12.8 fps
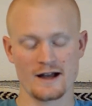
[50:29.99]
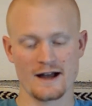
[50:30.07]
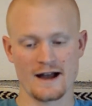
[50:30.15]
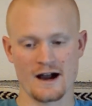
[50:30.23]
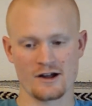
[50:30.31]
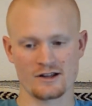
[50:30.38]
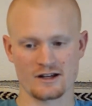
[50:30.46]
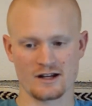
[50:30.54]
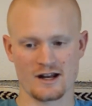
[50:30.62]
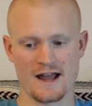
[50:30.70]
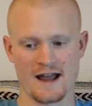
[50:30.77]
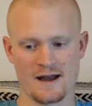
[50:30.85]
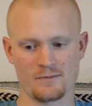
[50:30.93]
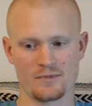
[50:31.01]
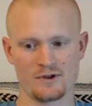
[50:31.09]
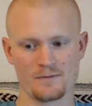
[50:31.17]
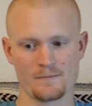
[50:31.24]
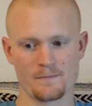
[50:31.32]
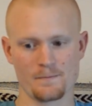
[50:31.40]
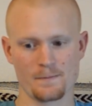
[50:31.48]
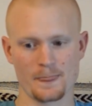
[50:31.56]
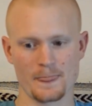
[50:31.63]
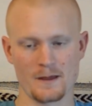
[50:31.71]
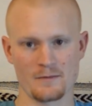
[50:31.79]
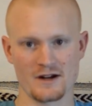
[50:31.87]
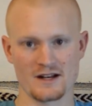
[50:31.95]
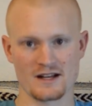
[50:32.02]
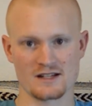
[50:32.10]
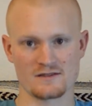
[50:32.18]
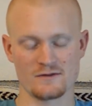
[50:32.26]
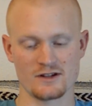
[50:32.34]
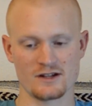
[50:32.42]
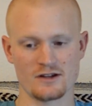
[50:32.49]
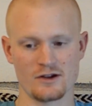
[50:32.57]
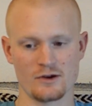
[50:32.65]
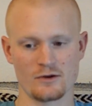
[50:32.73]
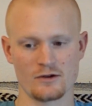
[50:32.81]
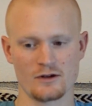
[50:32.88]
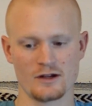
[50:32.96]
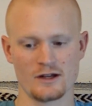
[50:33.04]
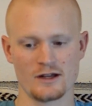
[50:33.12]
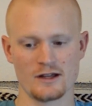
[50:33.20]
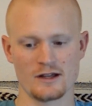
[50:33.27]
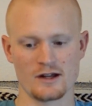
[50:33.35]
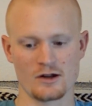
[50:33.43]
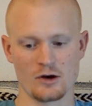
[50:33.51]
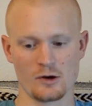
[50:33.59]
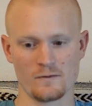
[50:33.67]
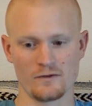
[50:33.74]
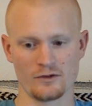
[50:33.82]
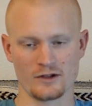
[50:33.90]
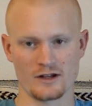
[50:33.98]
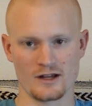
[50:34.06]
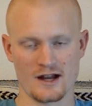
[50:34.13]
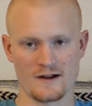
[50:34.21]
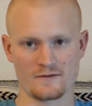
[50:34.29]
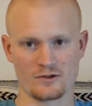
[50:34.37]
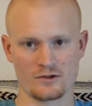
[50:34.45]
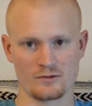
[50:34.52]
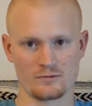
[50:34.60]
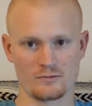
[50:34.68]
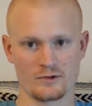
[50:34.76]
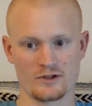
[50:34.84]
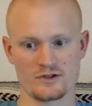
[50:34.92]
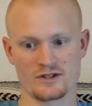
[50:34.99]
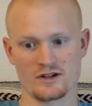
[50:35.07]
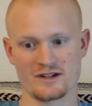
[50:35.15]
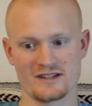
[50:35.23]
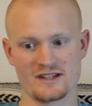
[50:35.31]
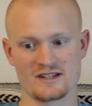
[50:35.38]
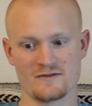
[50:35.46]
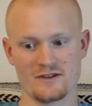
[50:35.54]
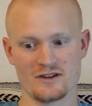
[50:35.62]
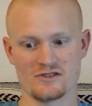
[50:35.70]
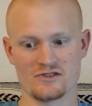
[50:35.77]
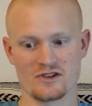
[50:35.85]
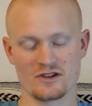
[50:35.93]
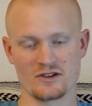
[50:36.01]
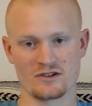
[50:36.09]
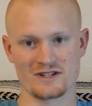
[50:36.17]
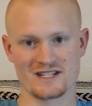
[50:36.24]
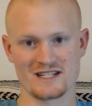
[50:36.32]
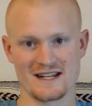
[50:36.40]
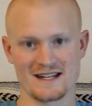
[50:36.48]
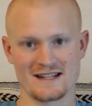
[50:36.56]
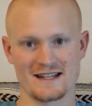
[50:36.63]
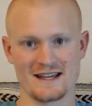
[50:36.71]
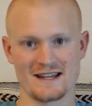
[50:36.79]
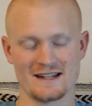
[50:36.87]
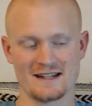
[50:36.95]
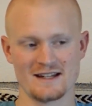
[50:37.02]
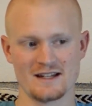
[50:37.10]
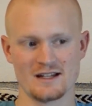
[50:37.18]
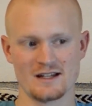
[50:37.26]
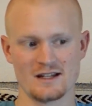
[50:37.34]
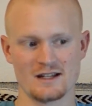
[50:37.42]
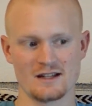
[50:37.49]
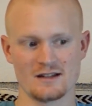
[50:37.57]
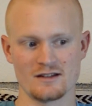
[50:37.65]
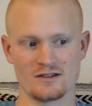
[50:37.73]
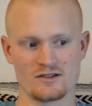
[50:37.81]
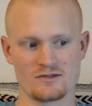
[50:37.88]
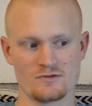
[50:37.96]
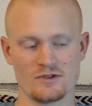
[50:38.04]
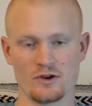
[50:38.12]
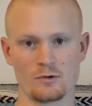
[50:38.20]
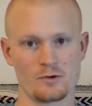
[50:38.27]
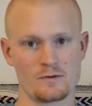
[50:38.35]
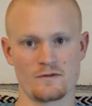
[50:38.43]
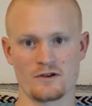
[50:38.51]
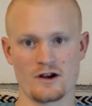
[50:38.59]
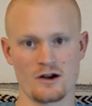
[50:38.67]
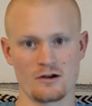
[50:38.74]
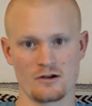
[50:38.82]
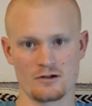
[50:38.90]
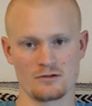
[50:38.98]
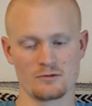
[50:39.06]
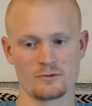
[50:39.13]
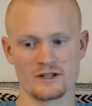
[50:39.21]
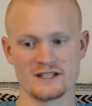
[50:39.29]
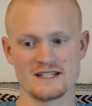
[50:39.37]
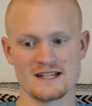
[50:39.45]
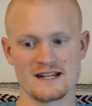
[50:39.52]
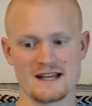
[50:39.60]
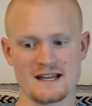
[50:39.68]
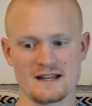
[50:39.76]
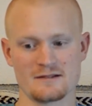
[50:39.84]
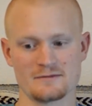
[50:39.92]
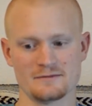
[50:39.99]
how that could happen in my next video, and hopefully after what you saw in this video you can understand that there's no room for error with DNA.